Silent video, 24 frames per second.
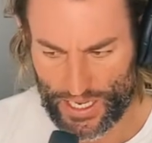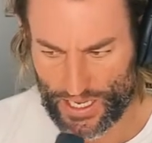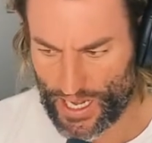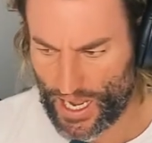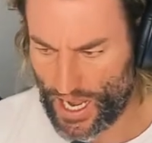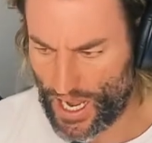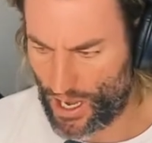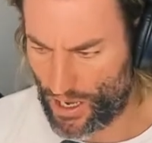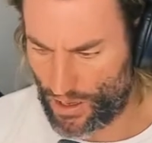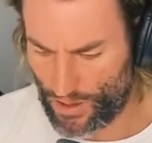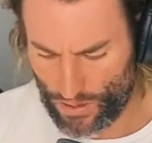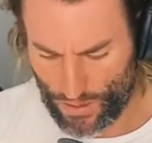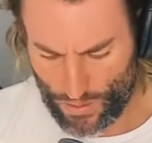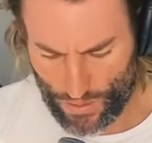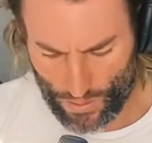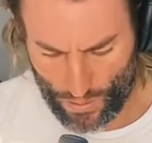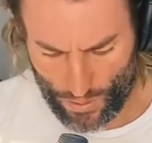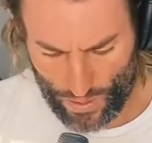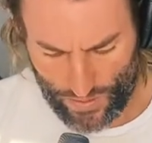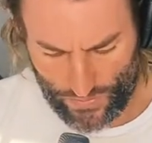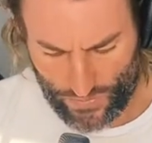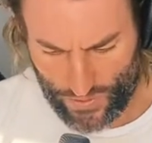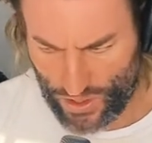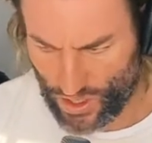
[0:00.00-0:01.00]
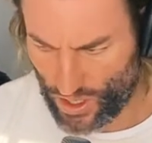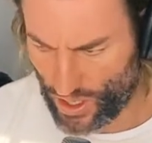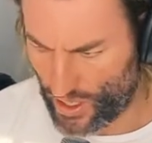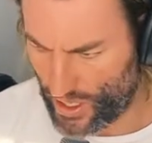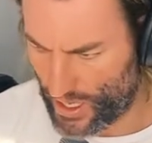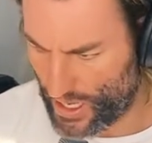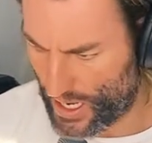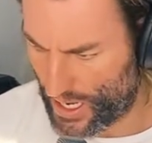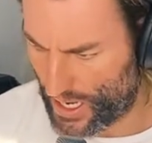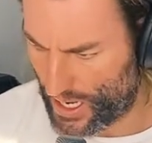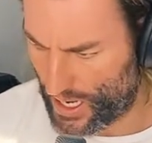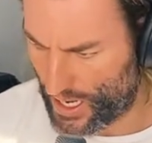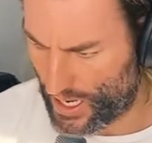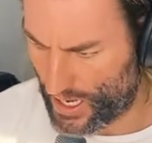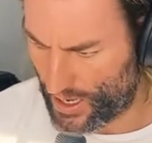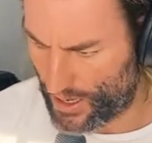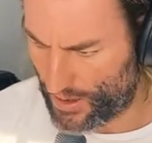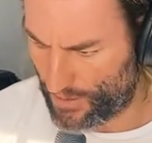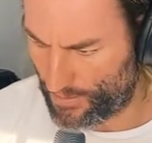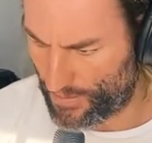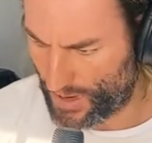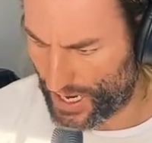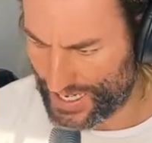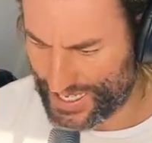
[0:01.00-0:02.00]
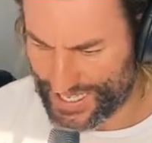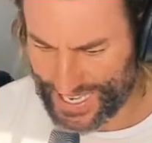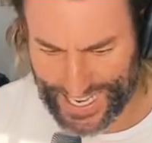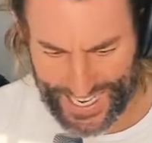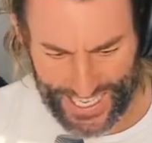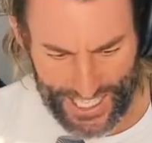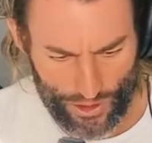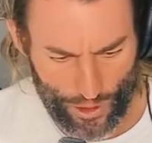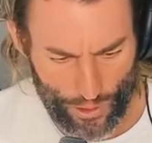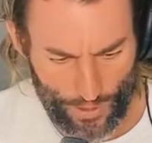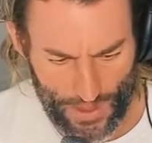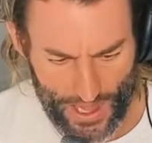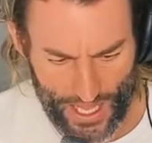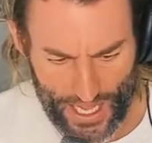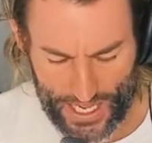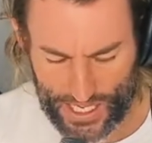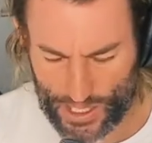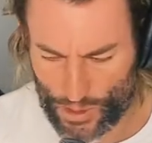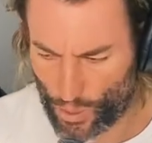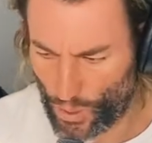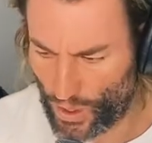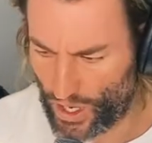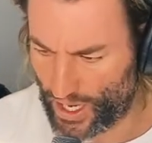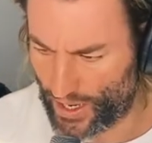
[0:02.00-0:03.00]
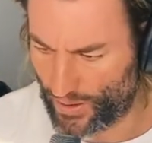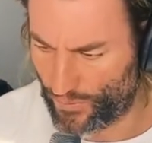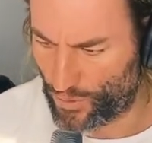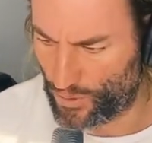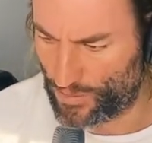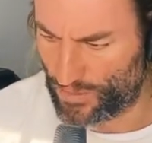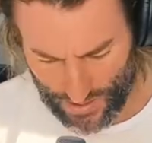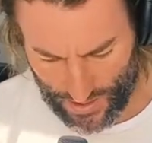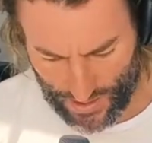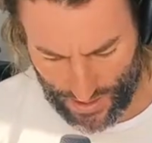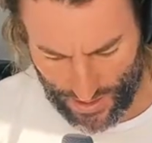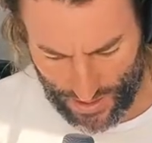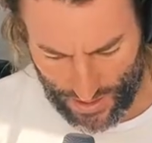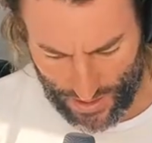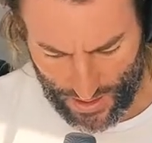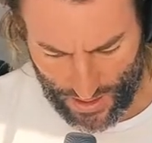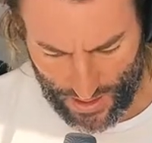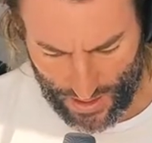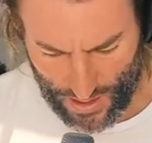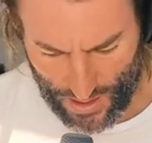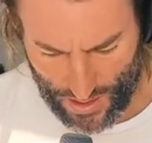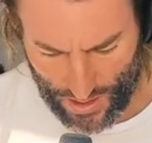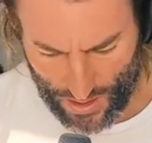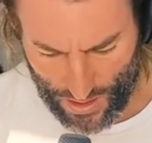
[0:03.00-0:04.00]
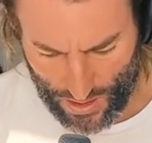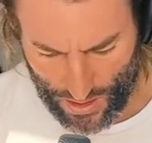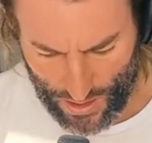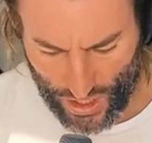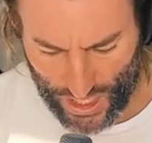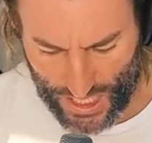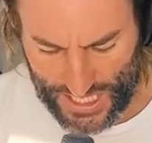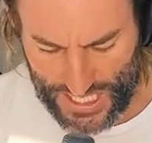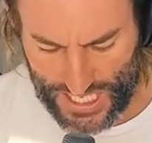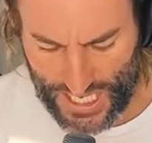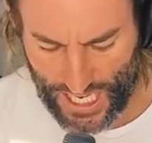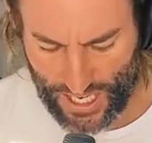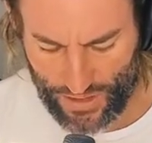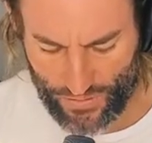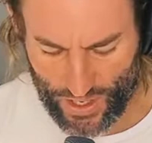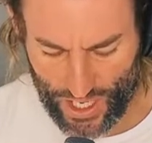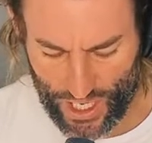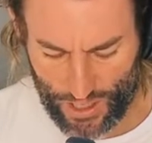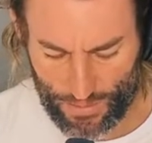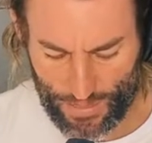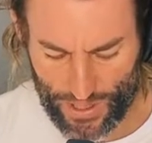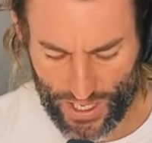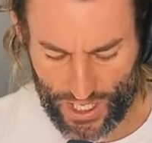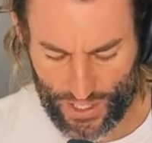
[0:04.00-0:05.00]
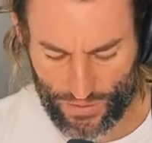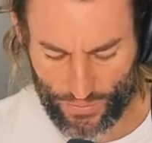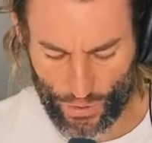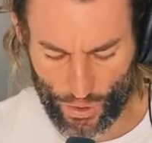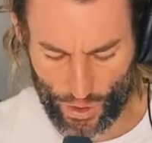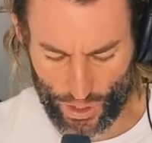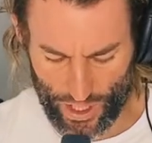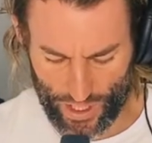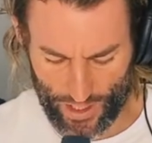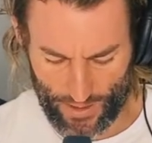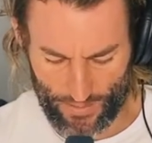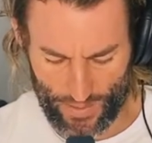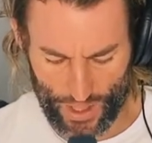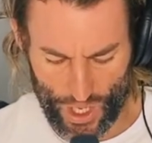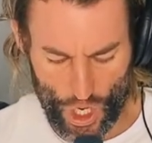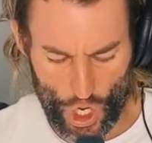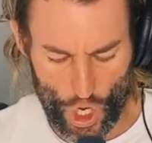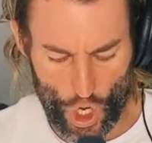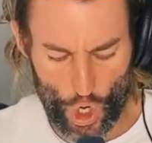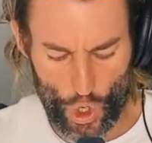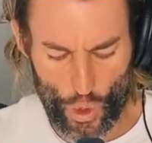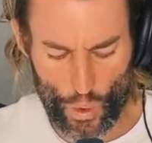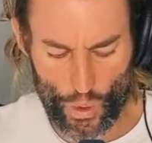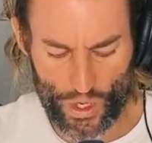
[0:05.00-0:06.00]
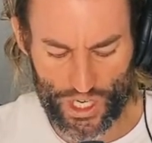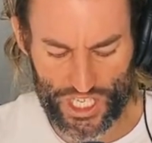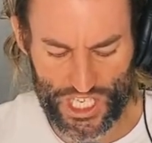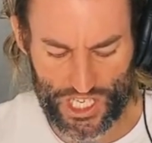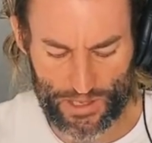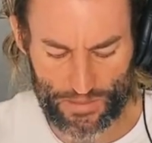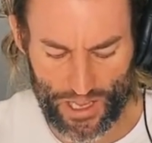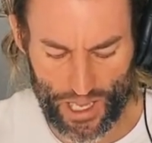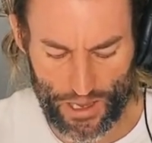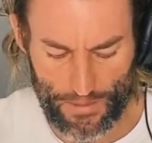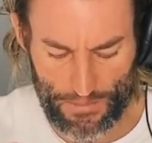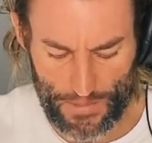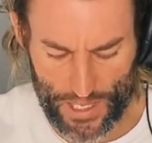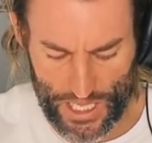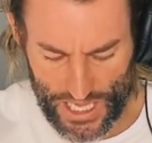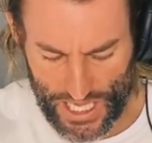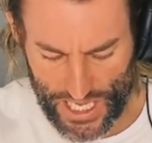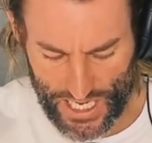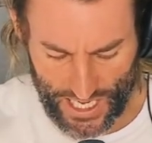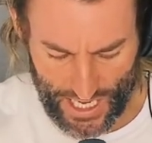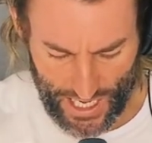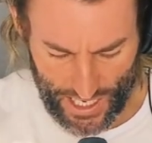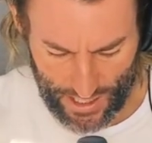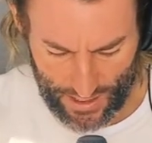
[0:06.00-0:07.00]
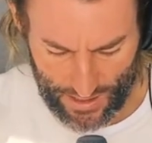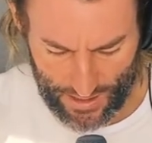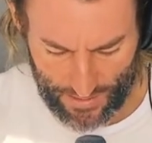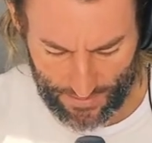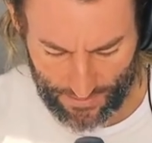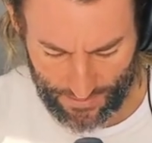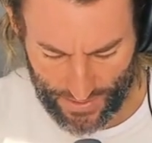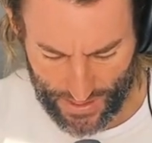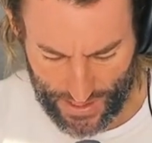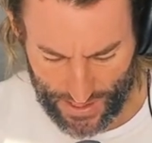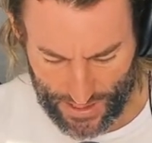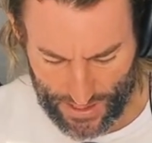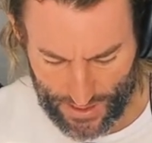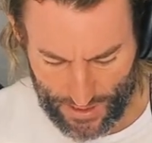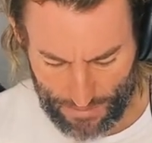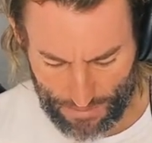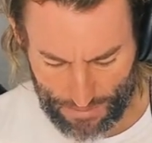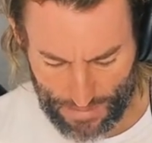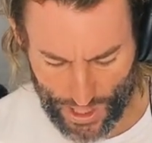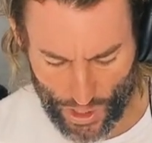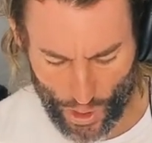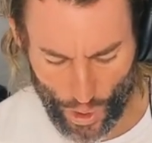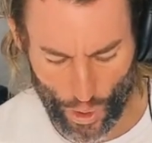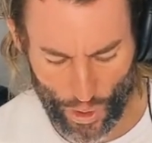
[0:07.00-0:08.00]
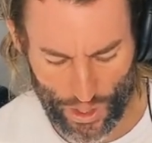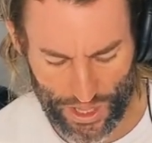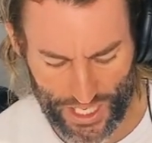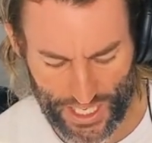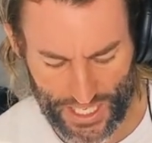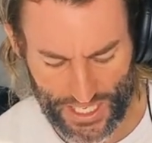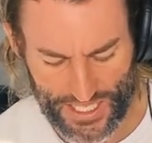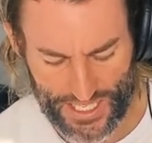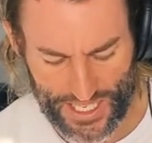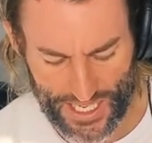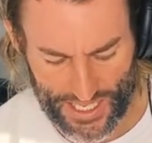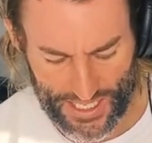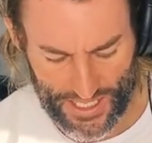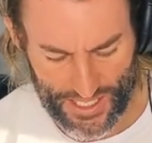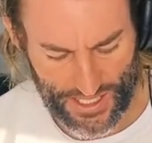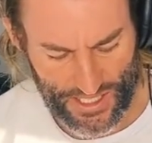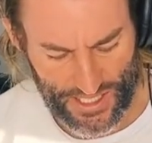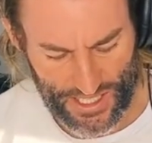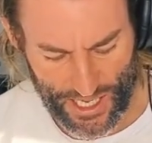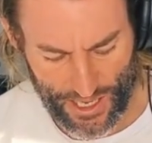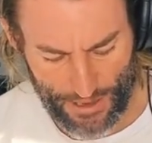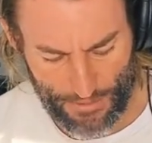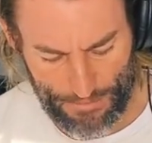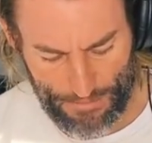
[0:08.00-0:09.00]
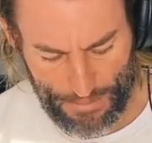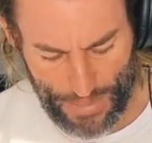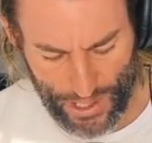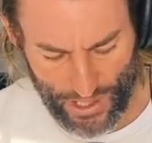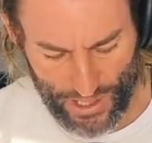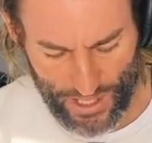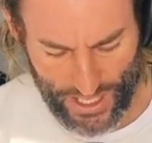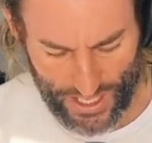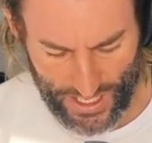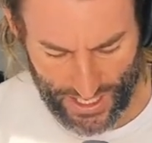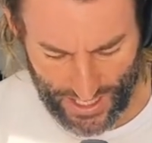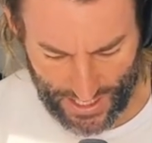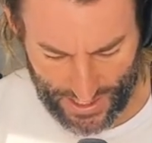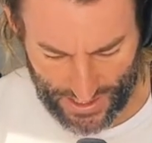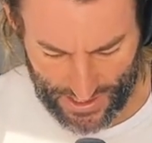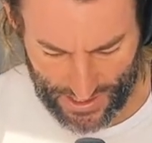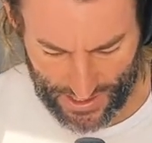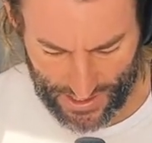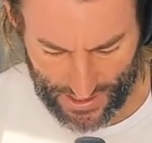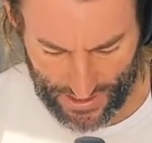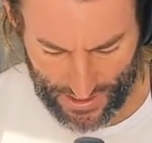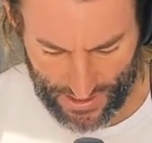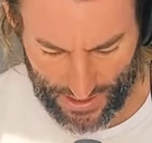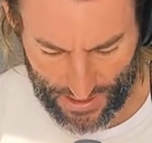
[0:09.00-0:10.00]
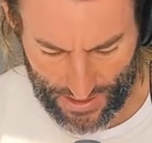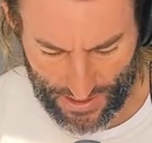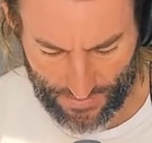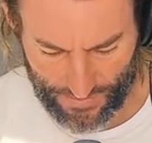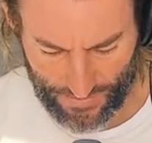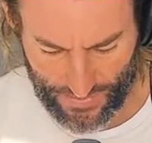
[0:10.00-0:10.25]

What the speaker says: Now, we've got a text from last week. I've got a TV pitch for you. Who wants to be a millionaire, but all the contestants are billionaires?